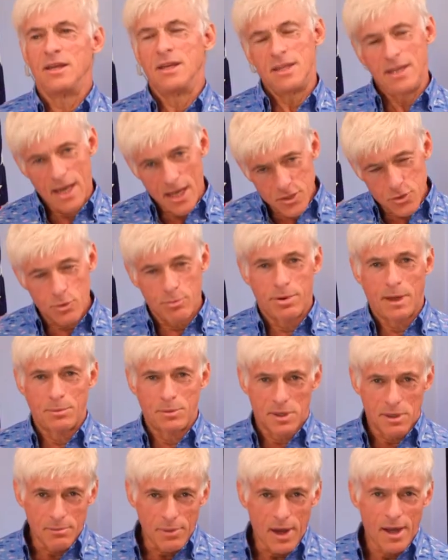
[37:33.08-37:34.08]
yes,
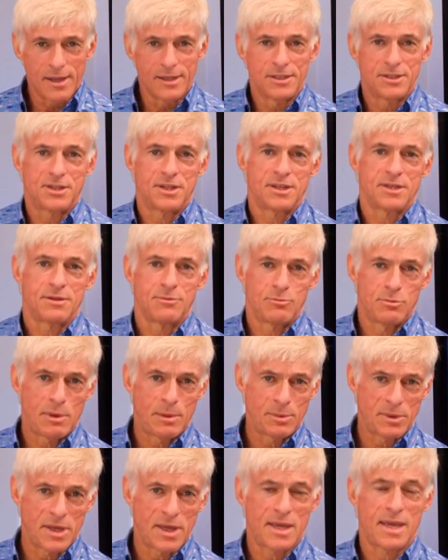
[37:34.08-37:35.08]
Republican politics and
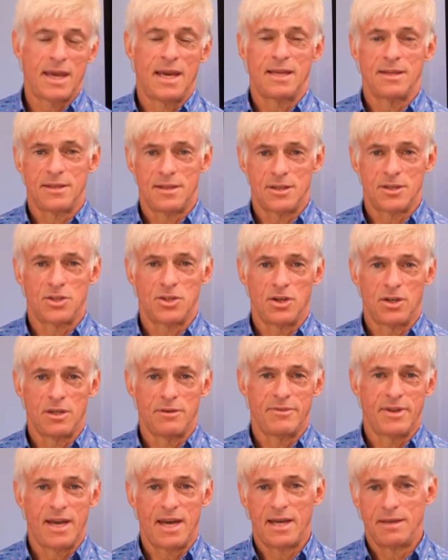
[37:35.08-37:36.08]
Republican candidates and
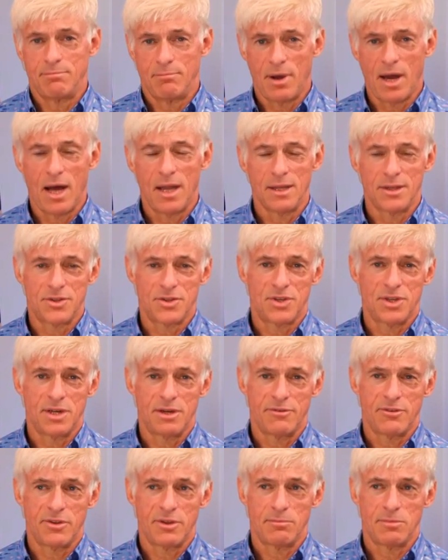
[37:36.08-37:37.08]
all that, and policy and
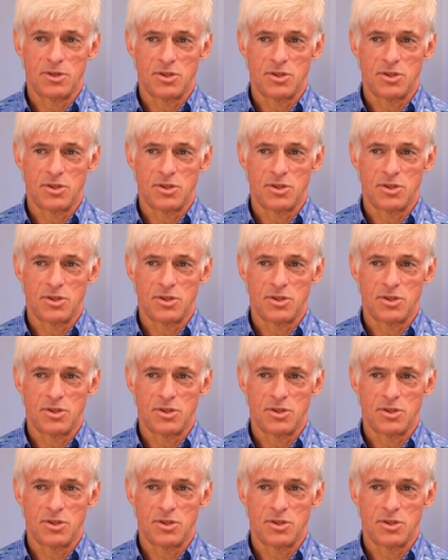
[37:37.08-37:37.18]
everything.